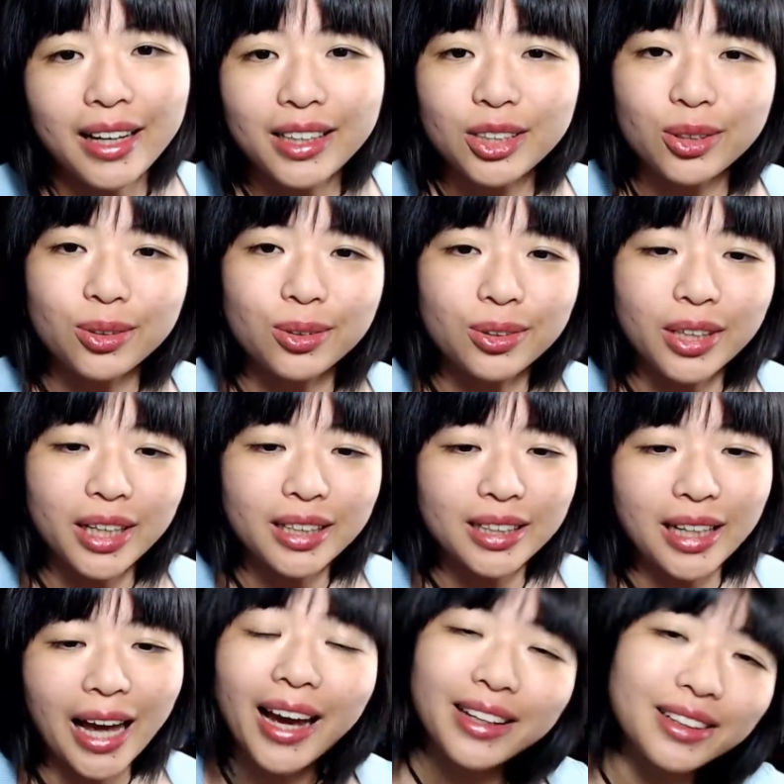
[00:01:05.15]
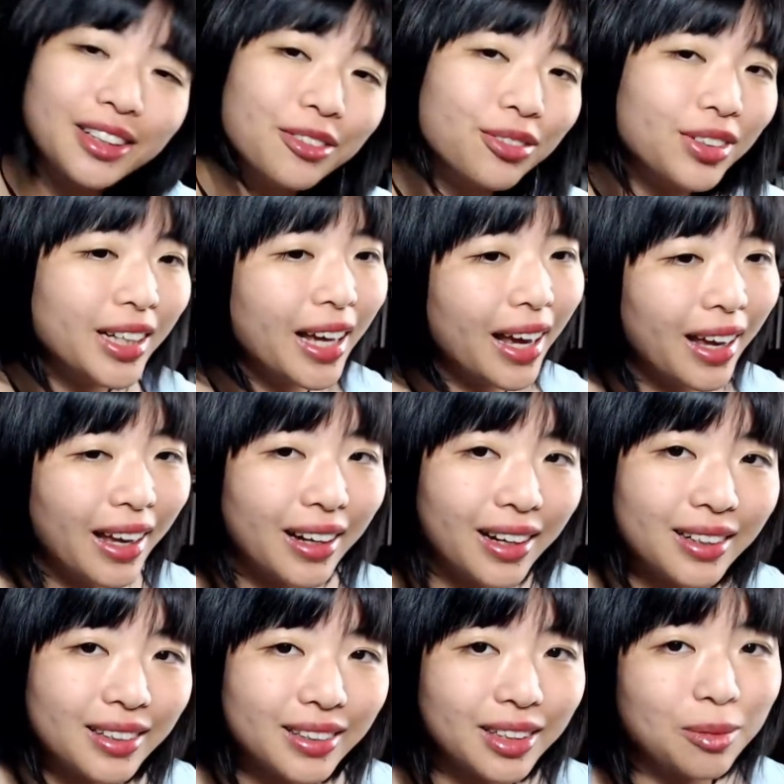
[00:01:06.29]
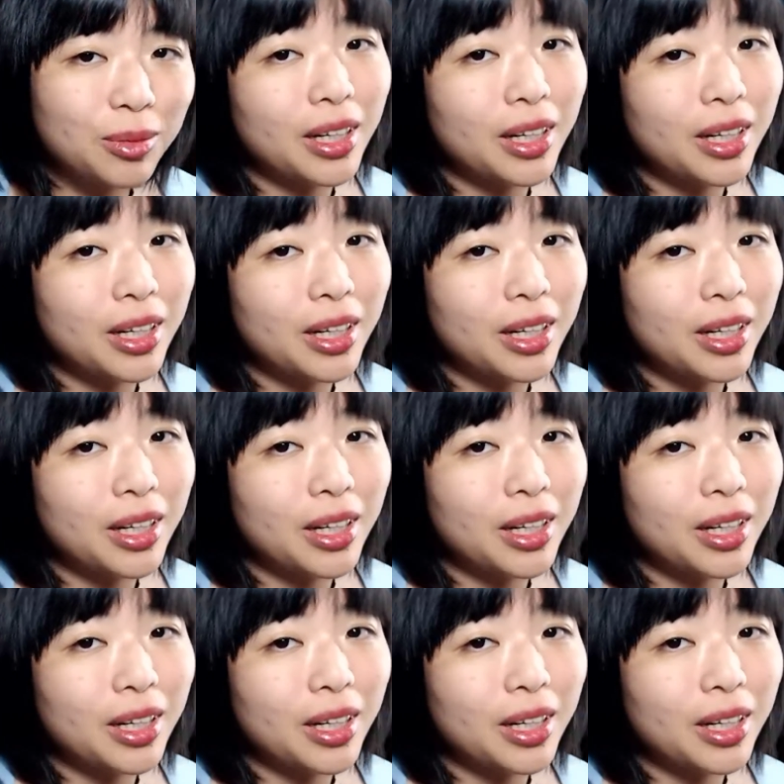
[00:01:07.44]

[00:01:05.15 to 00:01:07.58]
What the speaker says: to kind of actively and at the same